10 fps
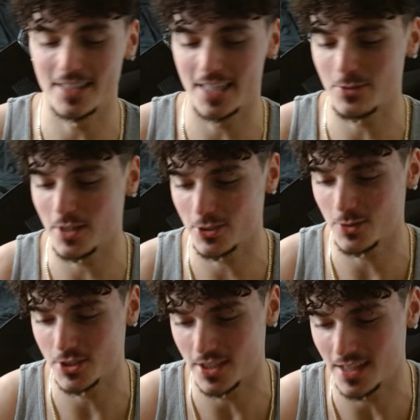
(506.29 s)
That's when I
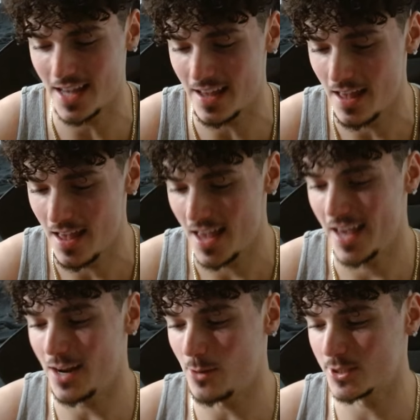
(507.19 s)
switched to that.
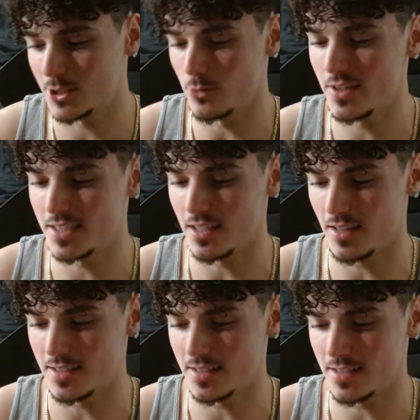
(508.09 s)
And I was still reselling
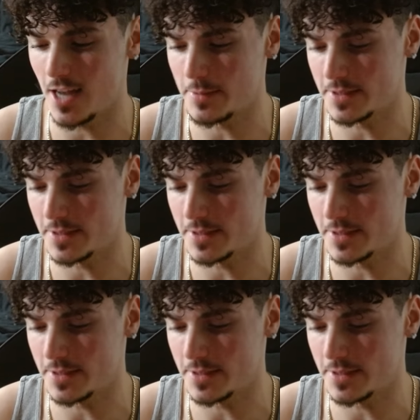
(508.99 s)
at this time,